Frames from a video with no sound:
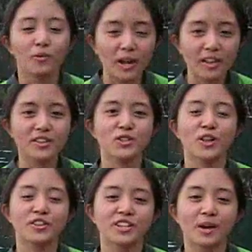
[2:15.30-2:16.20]
Well, that's
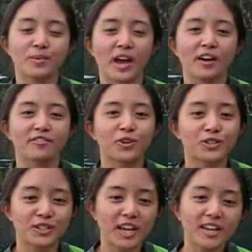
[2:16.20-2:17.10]
all the time we have for
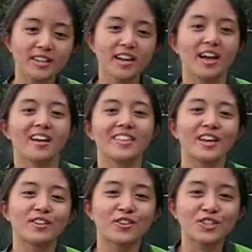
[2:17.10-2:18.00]
today.
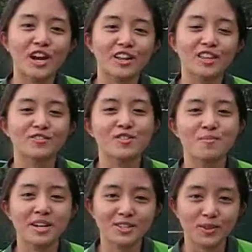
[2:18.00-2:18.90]
Thank you for sharing these few
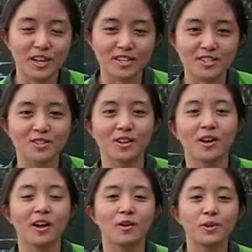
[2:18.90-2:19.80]
minutes with us.
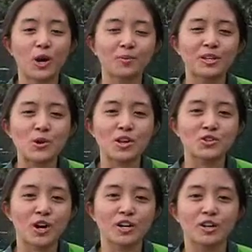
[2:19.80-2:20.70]
We hope that you
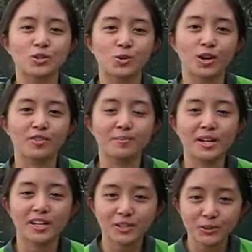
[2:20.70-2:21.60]
enjoyed our tour of the
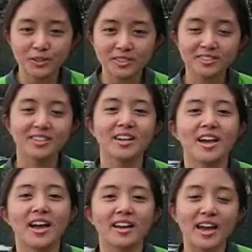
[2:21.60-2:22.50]
Big Lagoon.
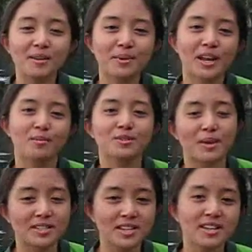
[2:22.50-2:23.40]
Again, my name is
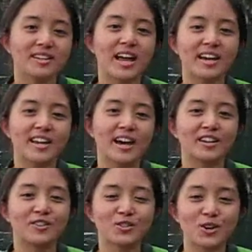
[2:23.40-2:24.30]
Macy, Palawan
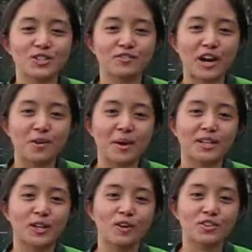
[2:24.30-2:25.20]
Island Resort's
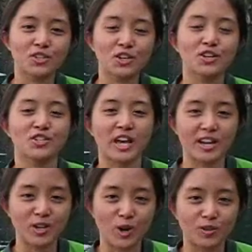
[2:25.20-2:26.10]
Environmental Officer,
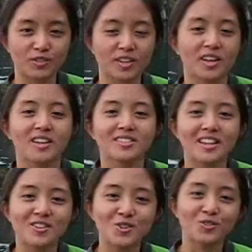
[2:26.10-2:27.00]
signing off.
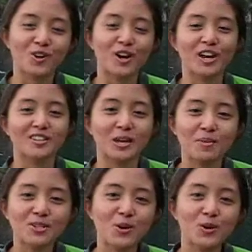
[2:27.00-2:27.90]
Stay tuned for our next
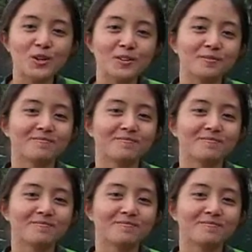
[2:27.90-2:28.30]
episode.